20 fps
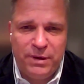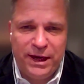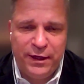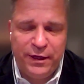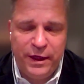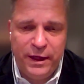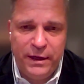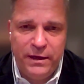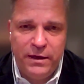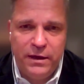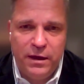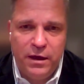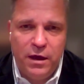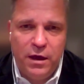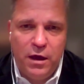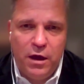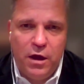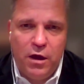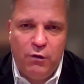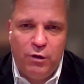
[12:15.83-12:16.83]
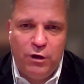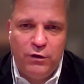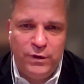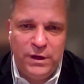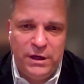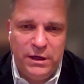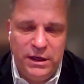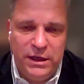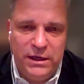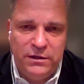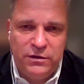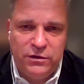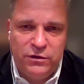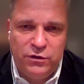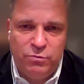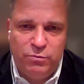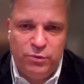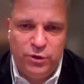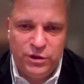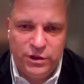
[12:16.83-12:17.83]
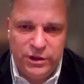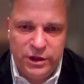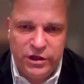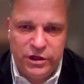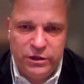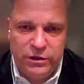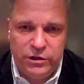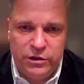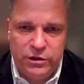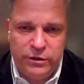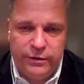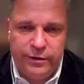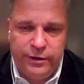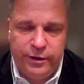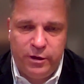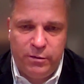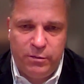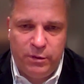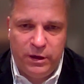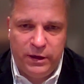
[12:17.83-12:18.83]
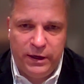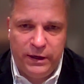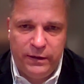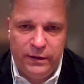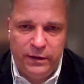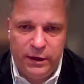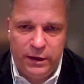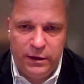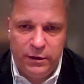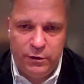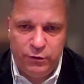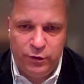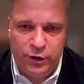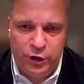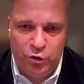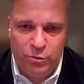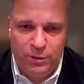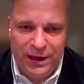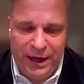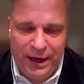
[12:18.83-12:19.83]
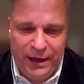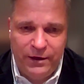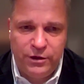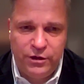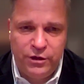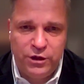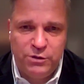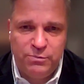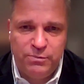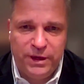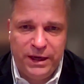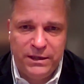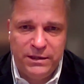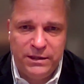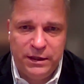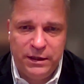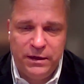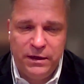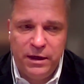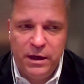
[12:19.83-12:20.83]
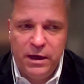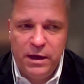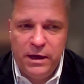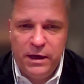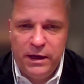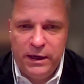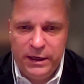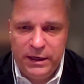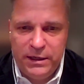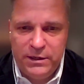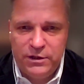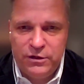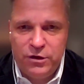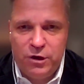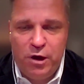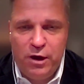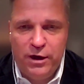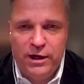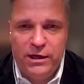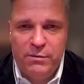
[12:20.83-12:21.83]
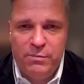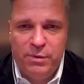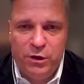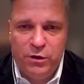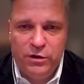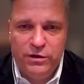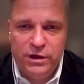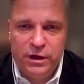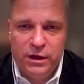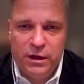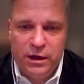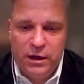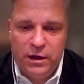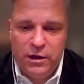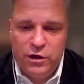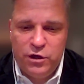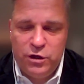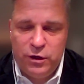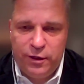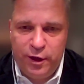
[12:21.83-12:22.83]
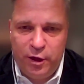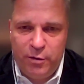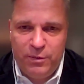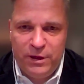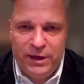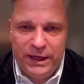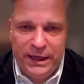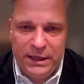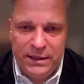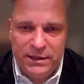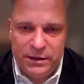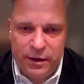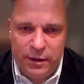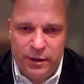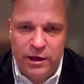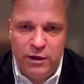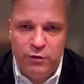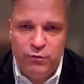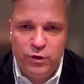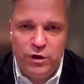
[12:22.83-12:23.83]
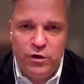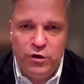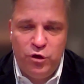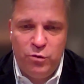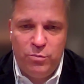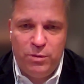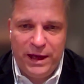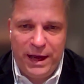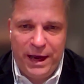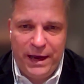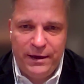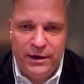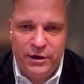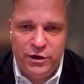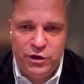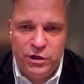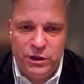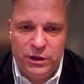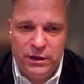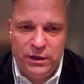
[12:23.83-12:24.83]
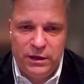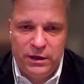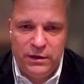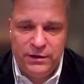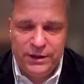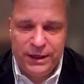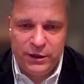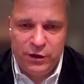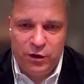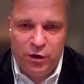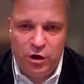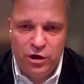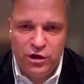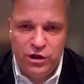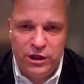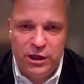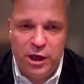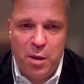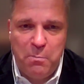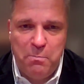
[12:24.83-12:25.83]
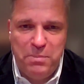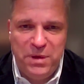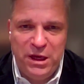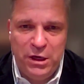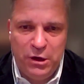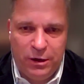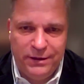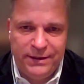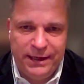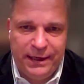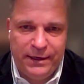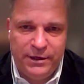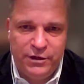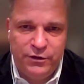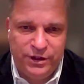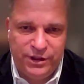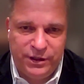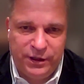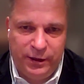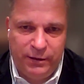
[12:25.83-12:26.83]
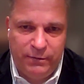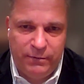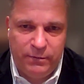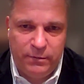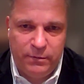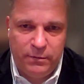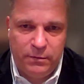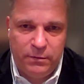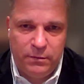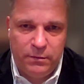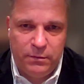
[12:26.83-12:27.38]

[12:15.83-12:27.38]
But I think what we need to position geothermal in the renewable energy space is talking about geothermal is the renewable energy technology beyond electricity.